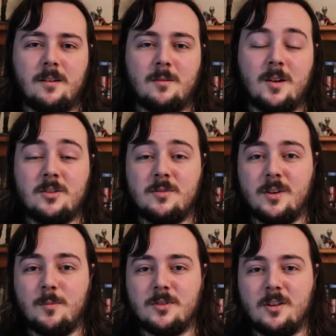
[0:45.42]
But I actually
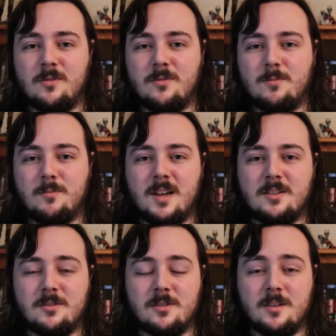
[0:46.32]
found myself
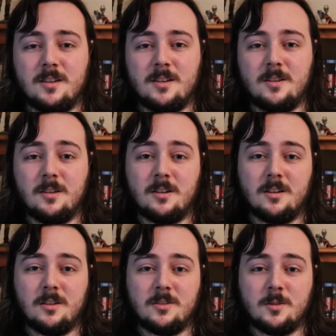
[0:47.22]
pleasantly
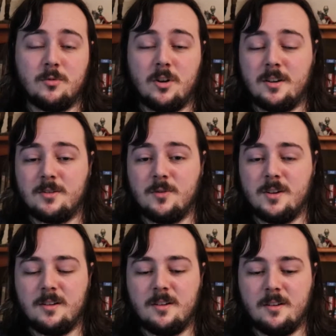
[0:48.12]
surprised, really.